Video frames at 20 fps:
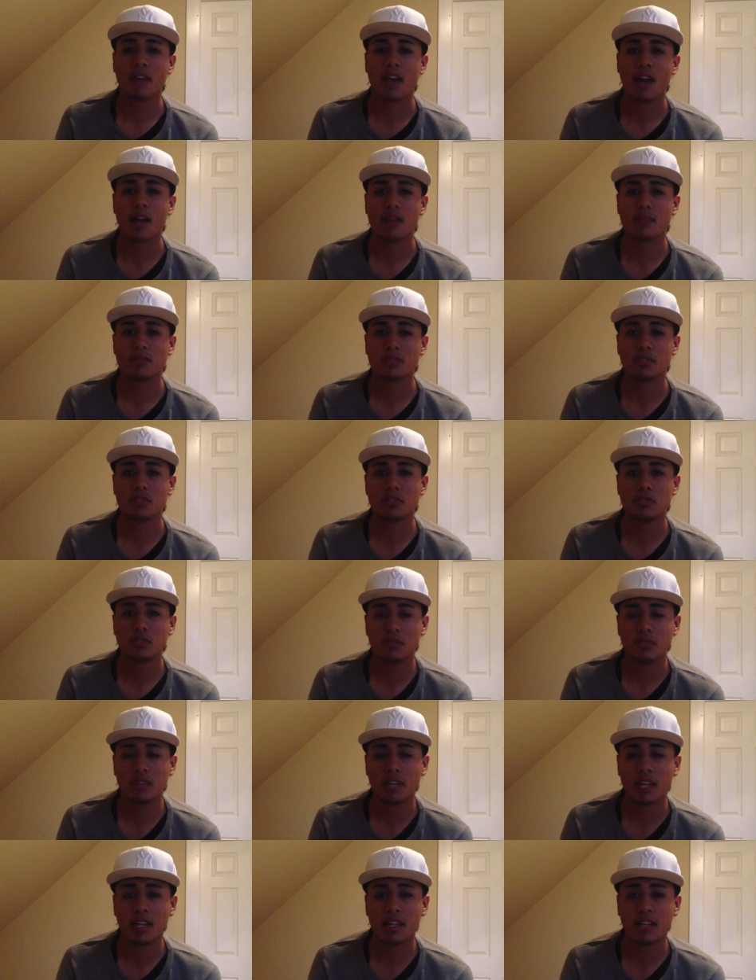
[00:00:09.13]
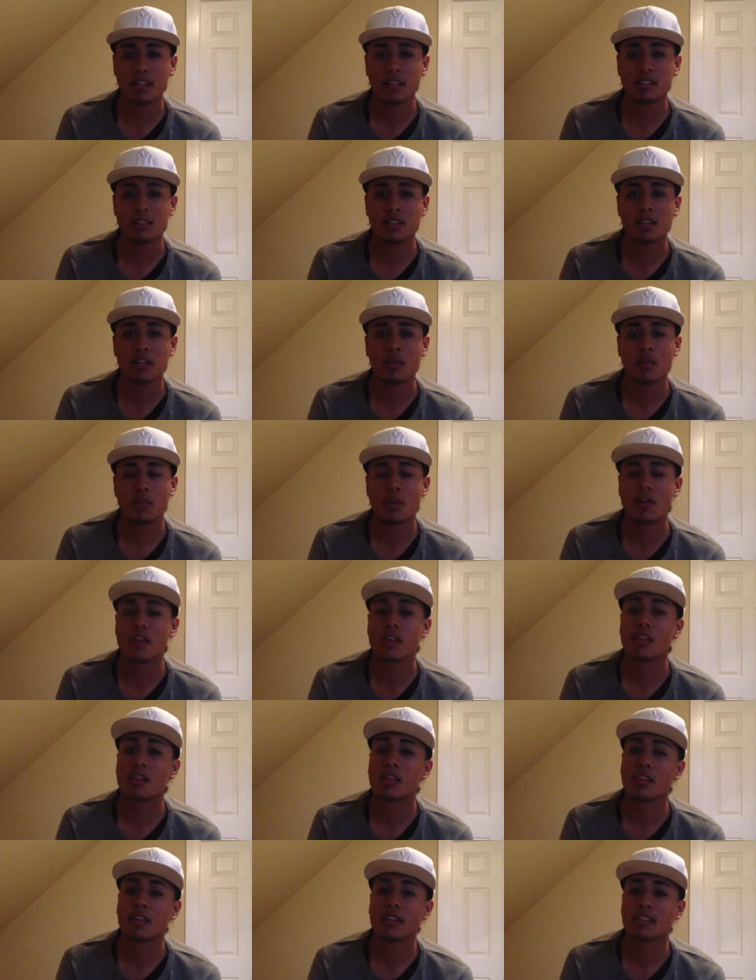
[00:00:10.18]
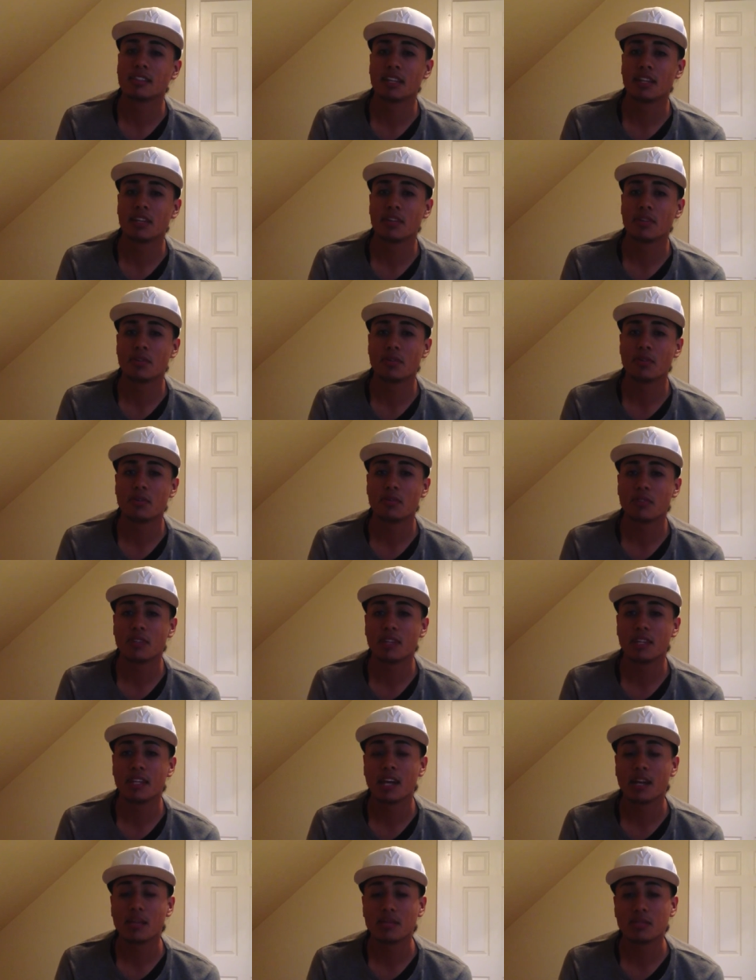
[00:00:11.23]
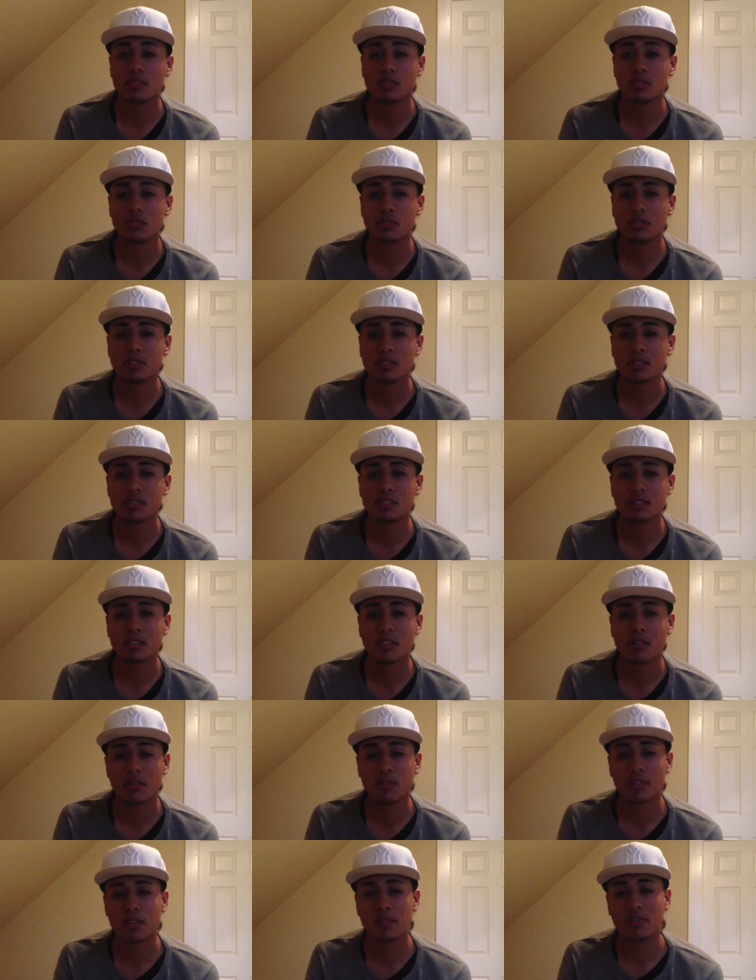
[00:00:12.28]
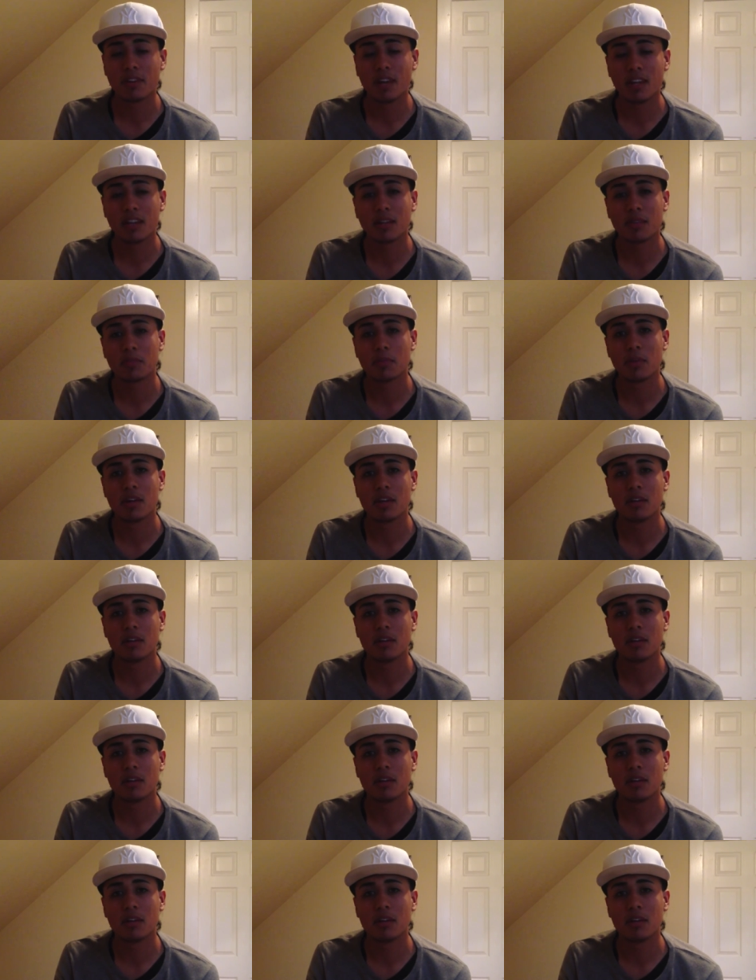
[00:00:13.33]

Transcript: have to do, and one of the things that you really have to do is self-develop,